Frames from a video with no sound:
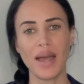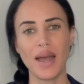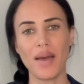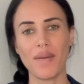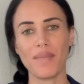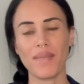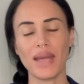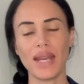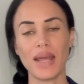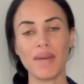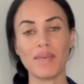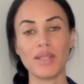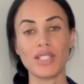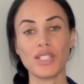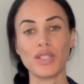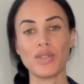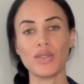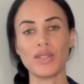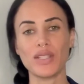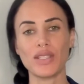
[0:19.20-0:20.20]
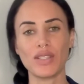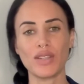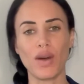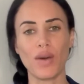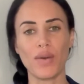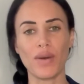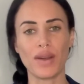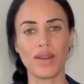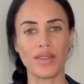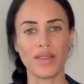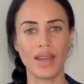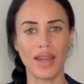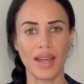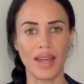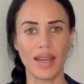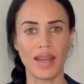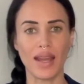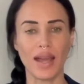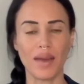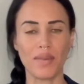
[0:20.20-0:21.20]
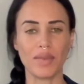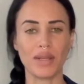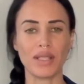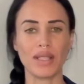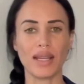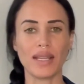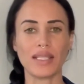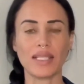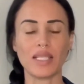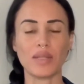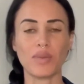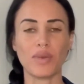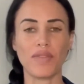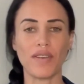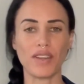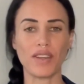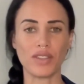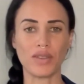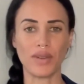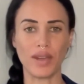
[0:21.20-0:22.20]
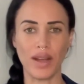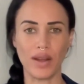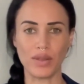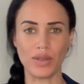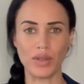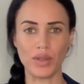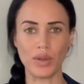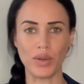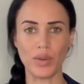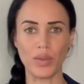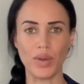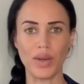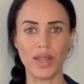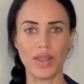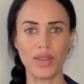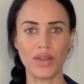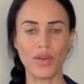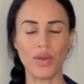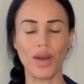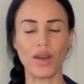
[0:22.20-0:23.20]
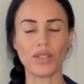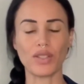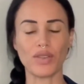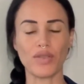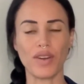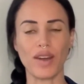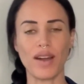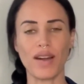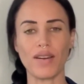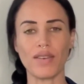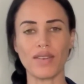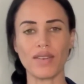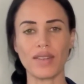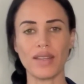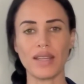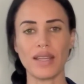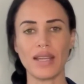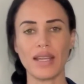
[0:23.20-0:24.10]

my name is Susan Stallworth and I'm a licensed professional counselor with Crossover Health.